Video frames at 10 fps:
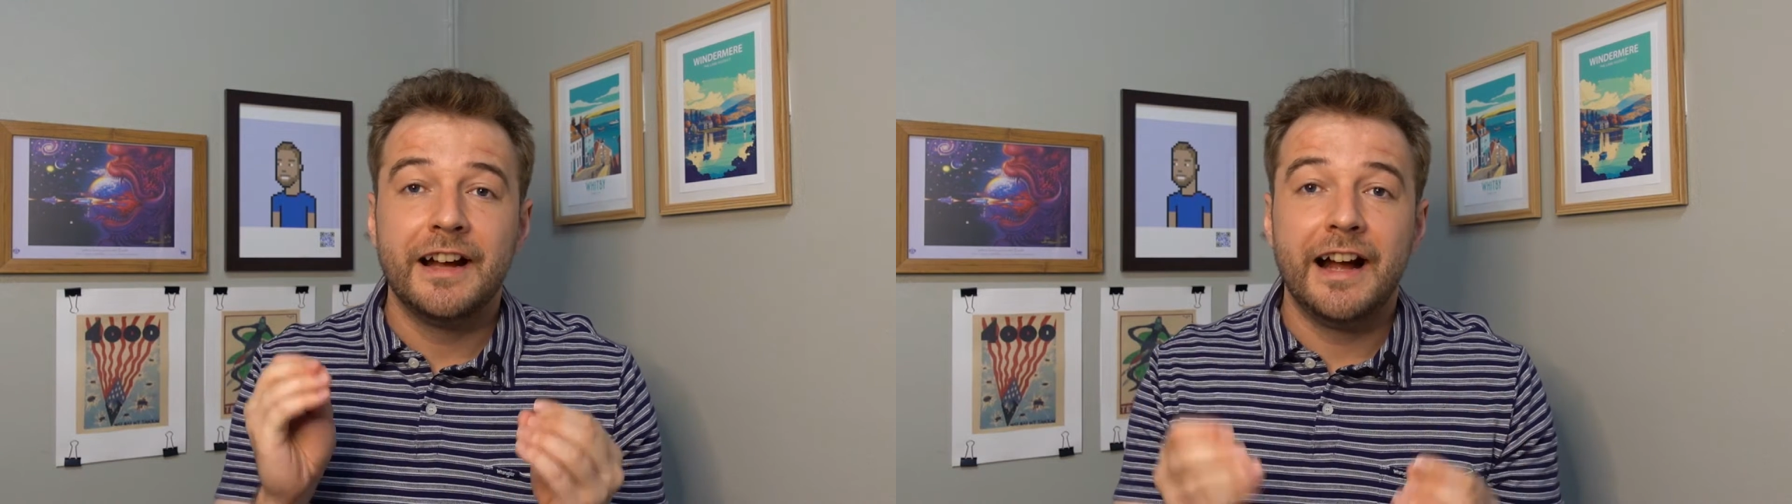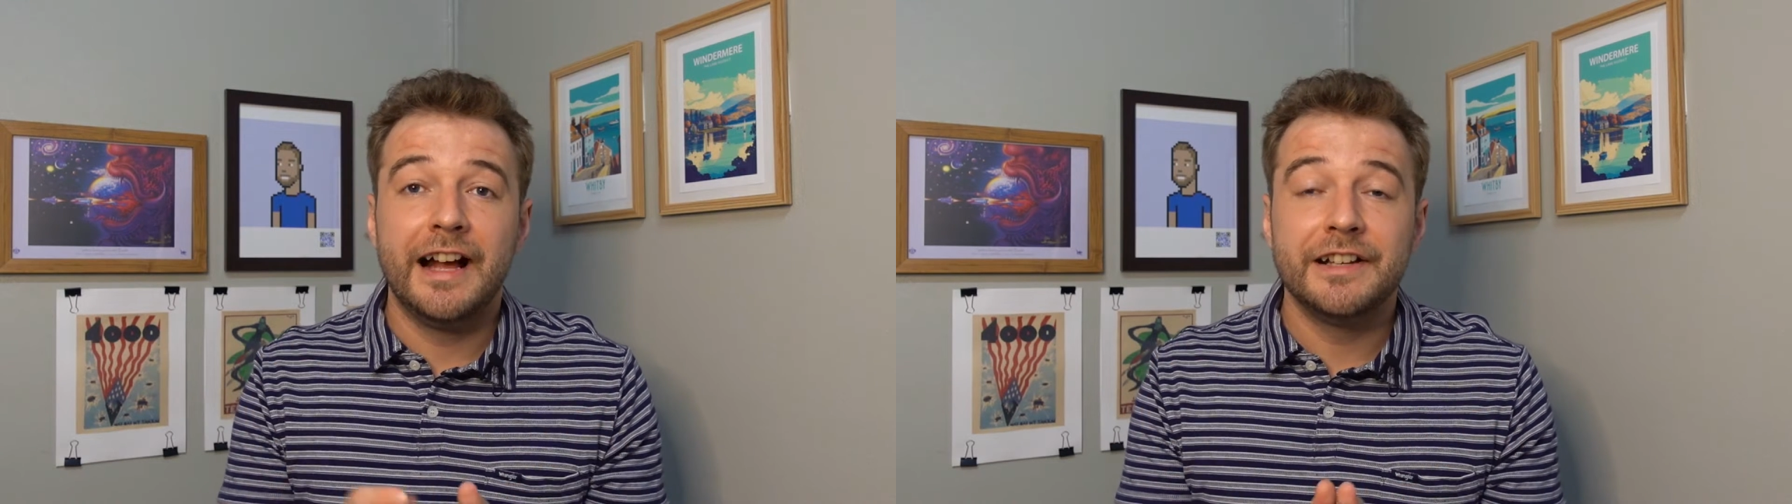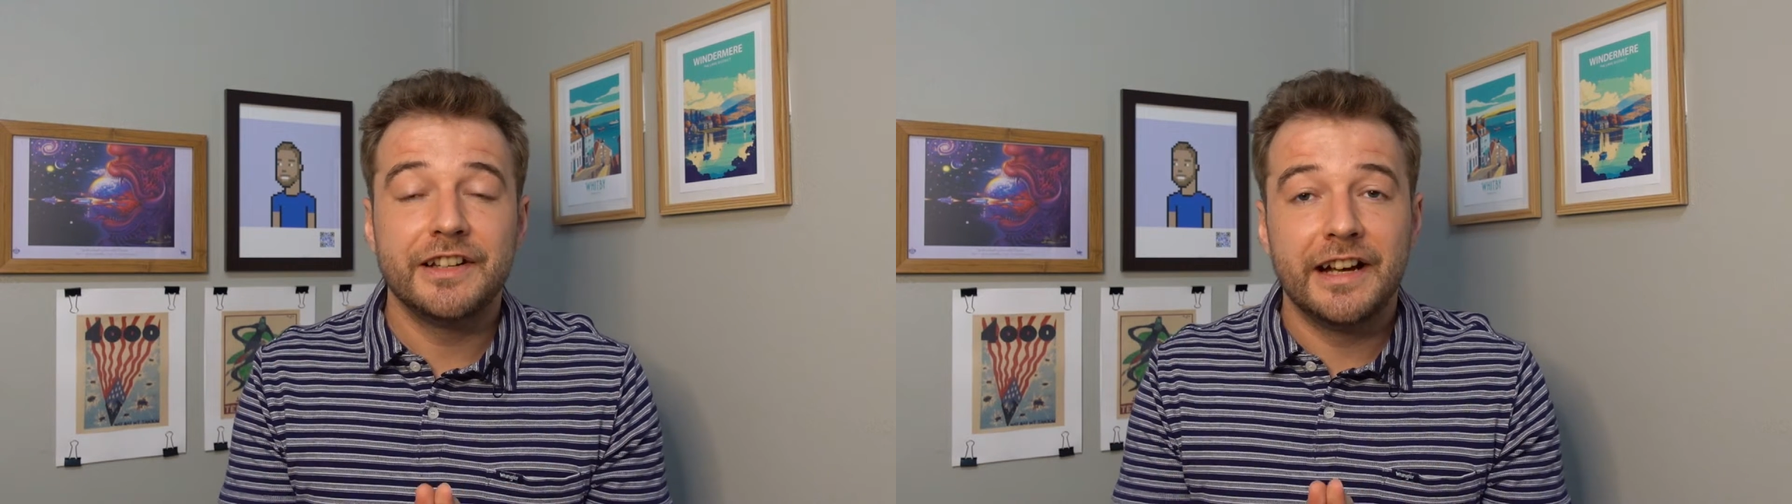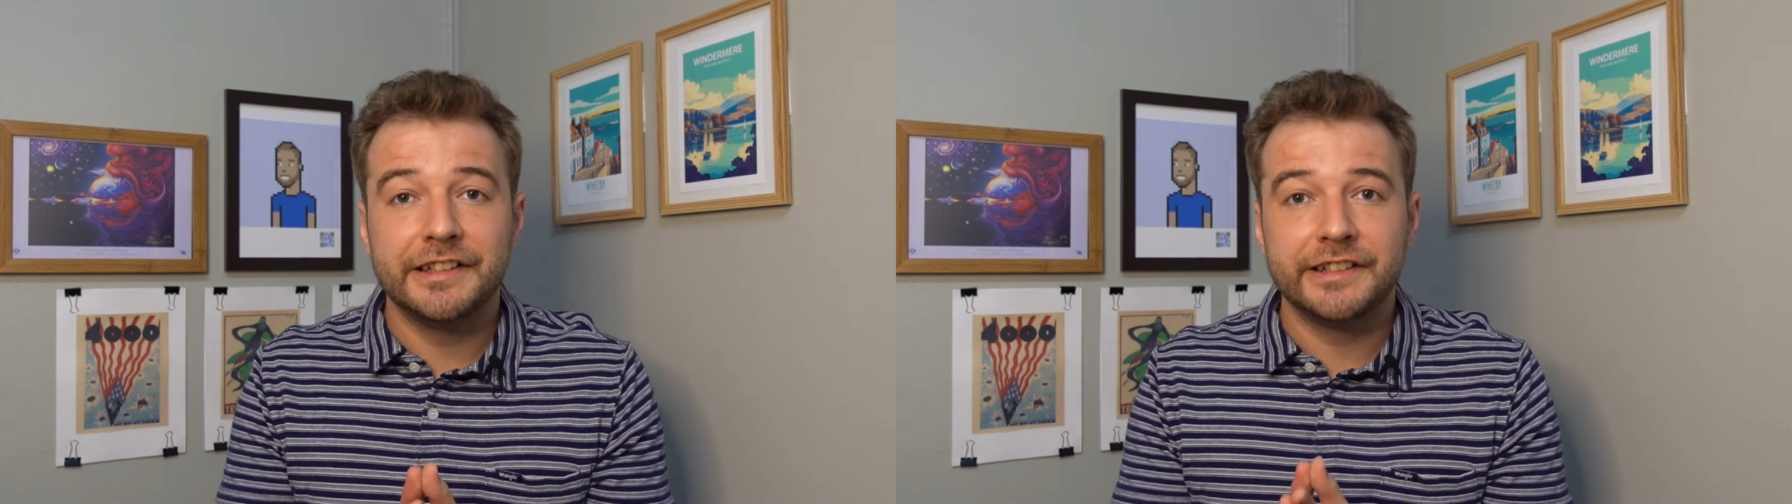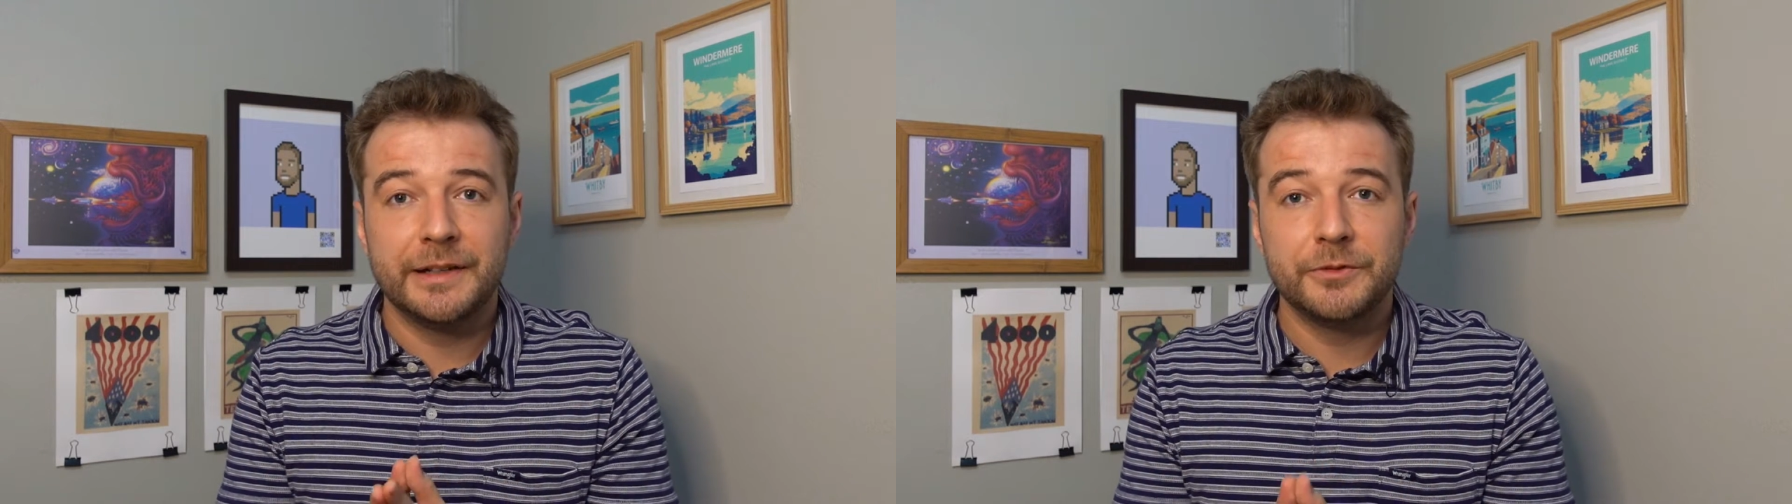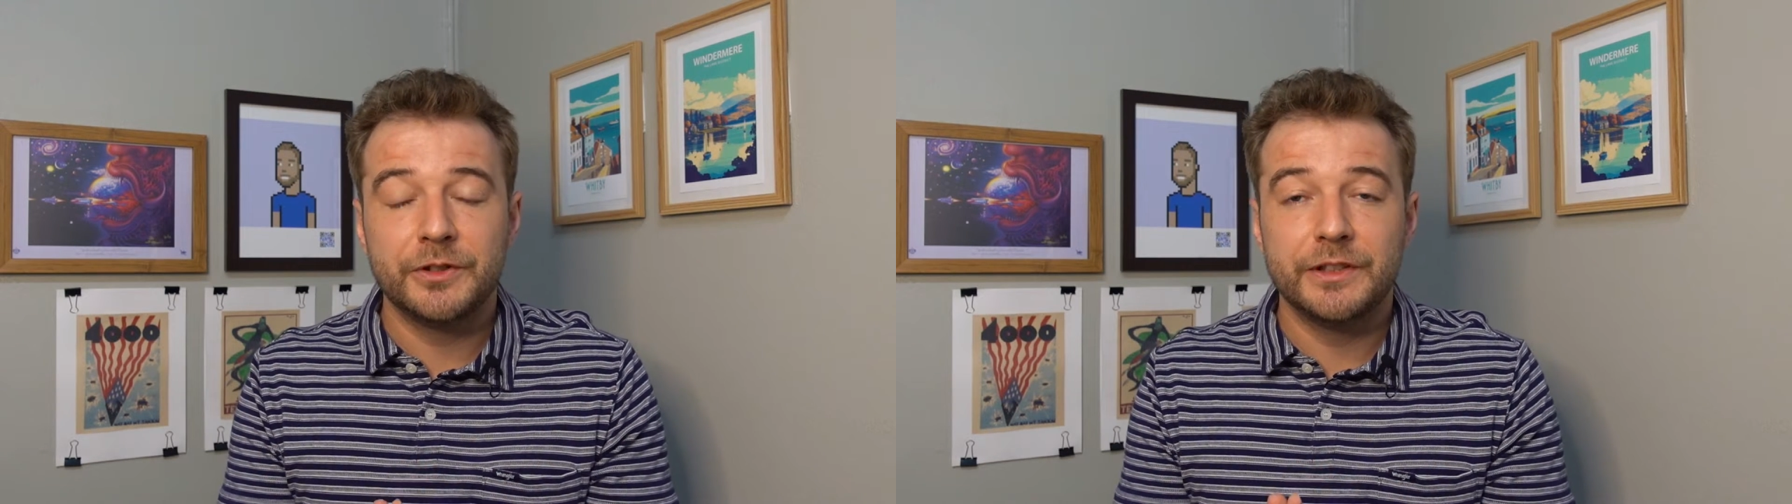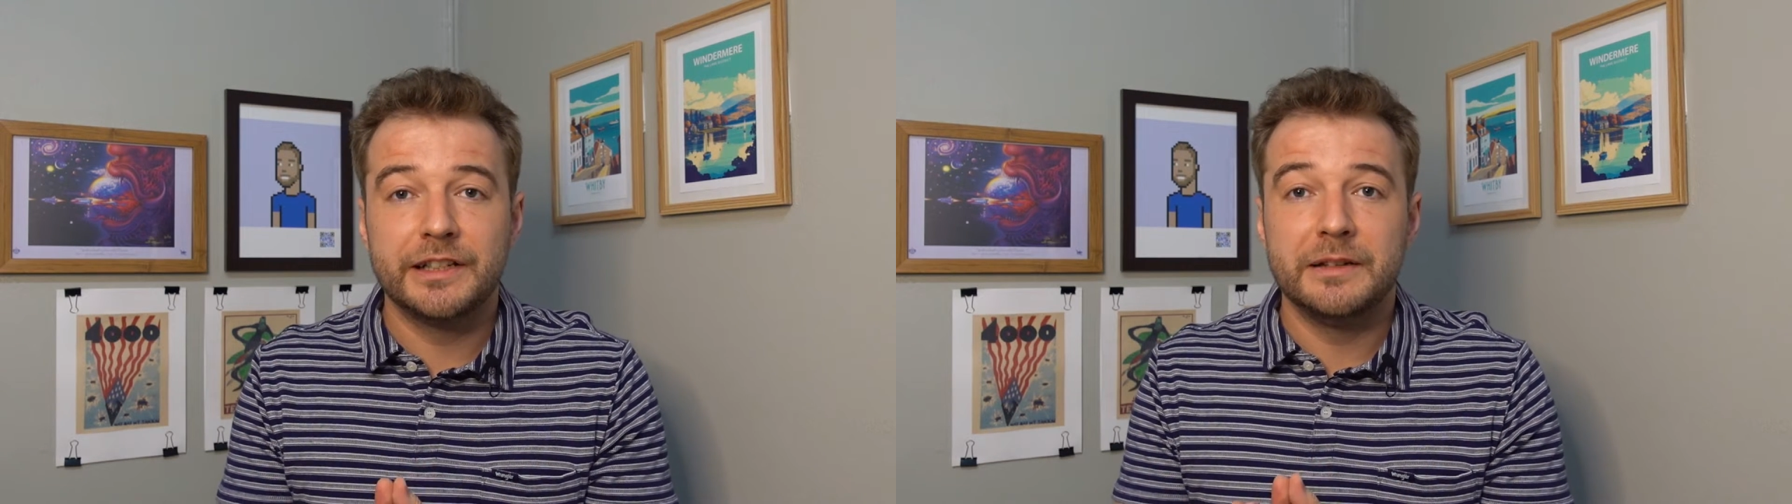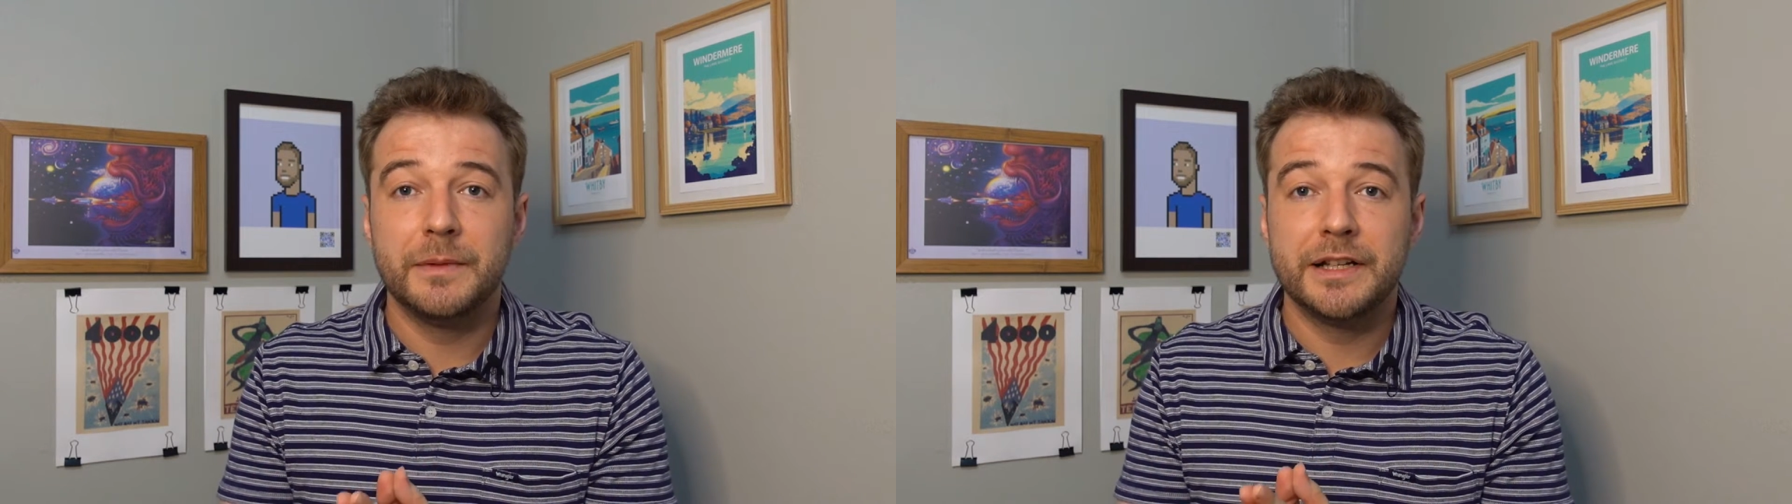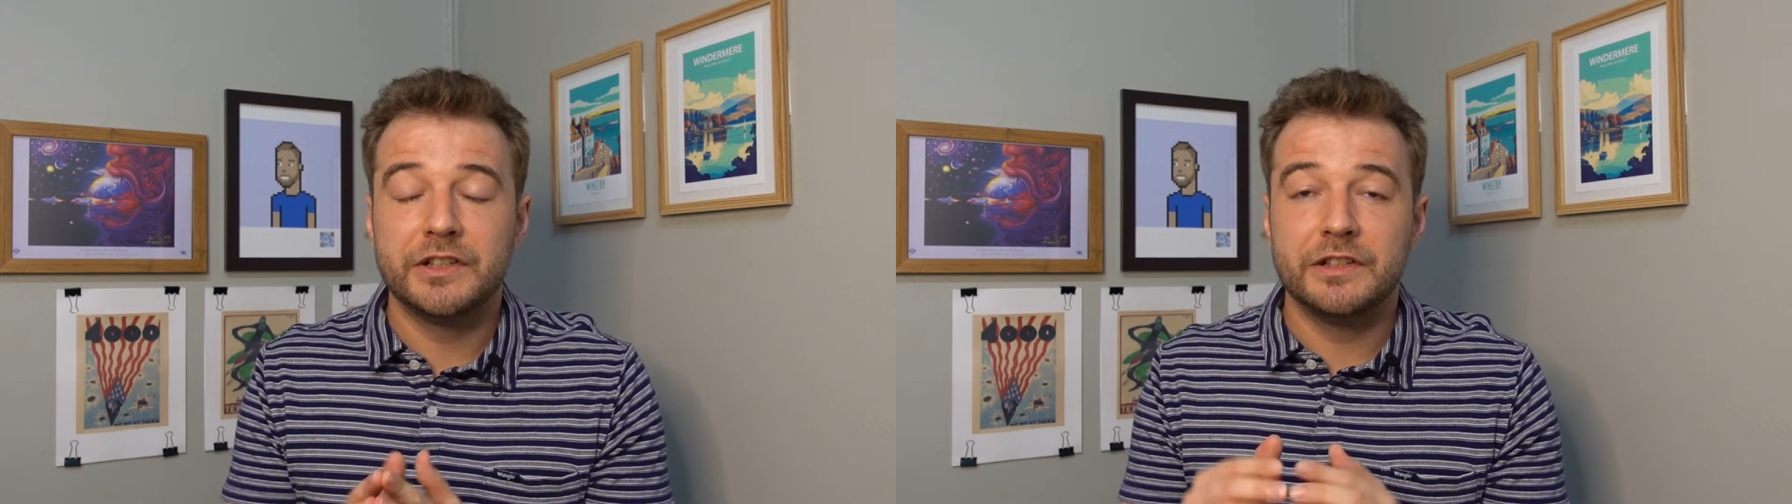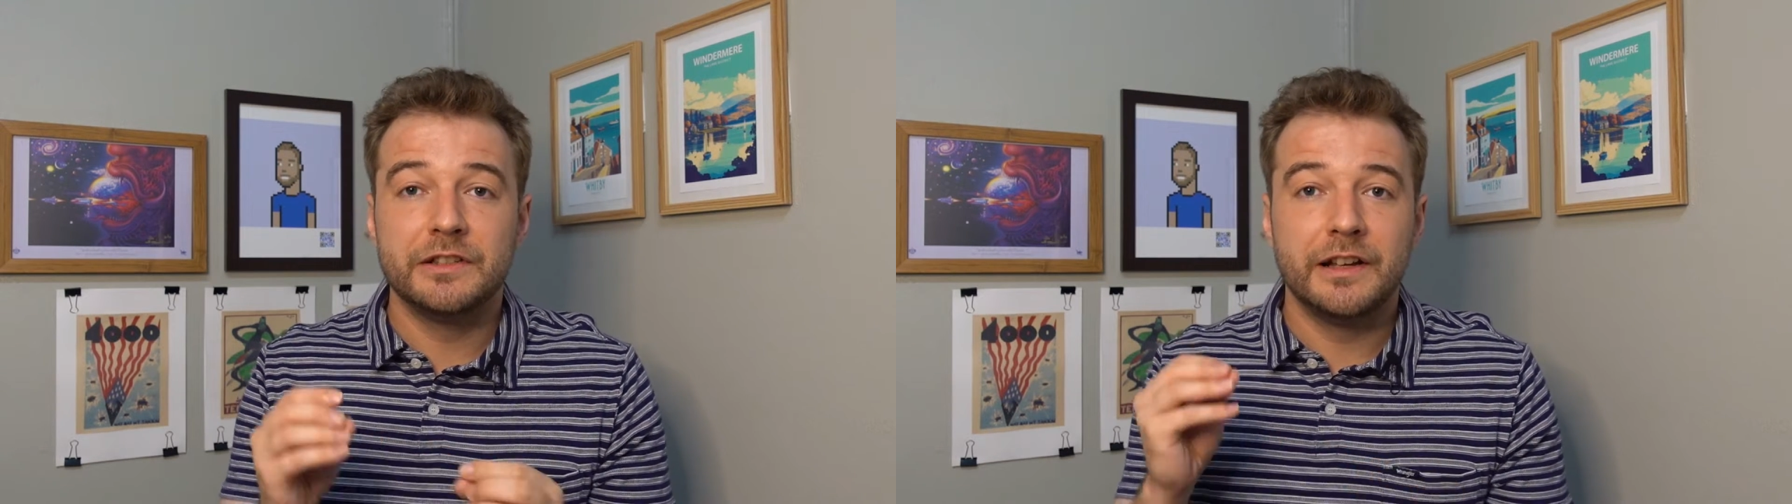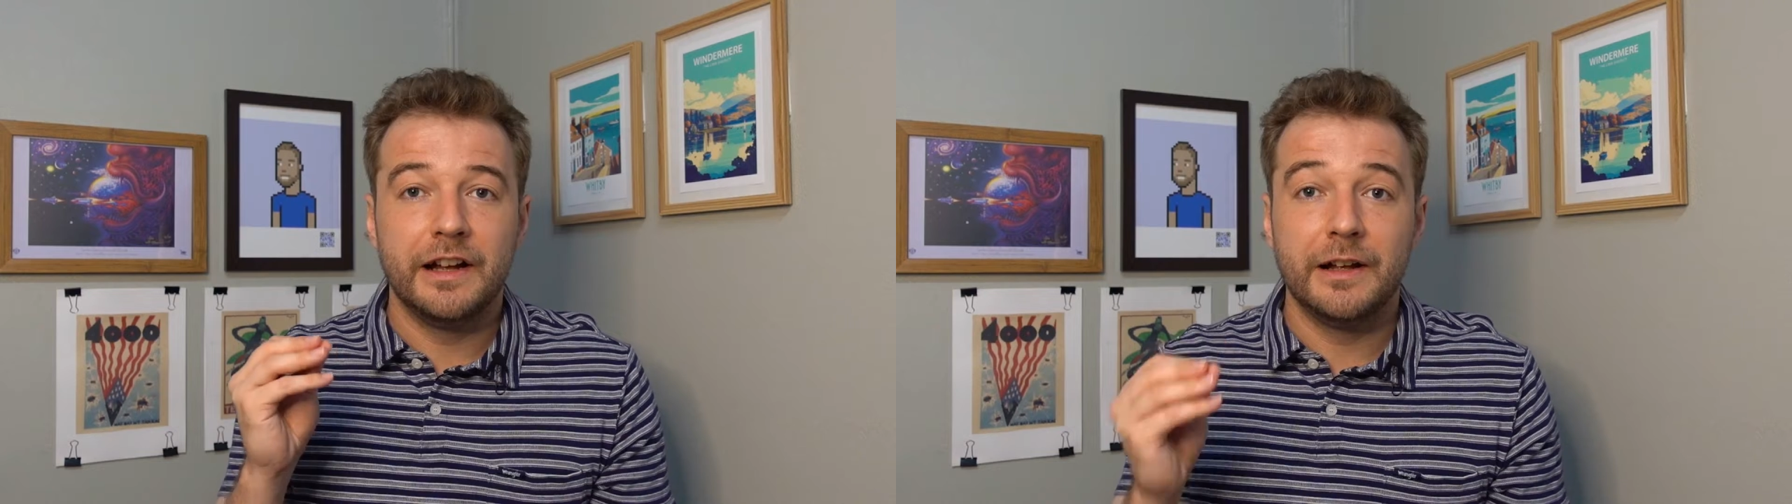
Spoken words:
And as I'm sure you can imagine,